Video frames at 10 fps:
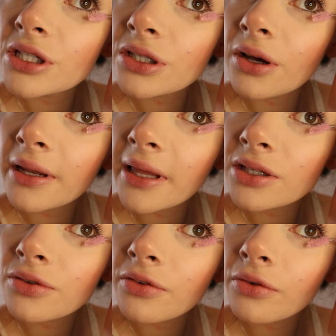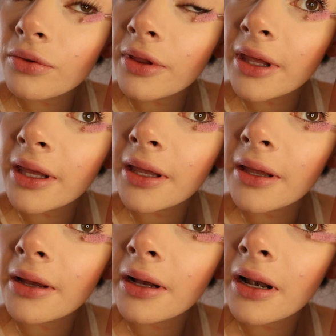It just kind of gets rid of all
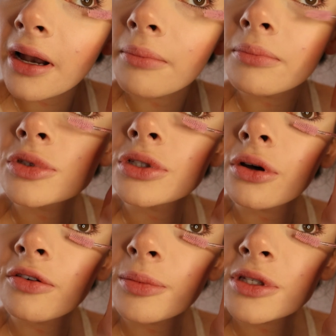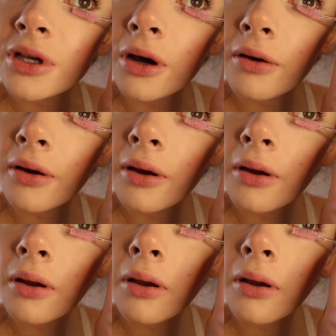the clumps of mascara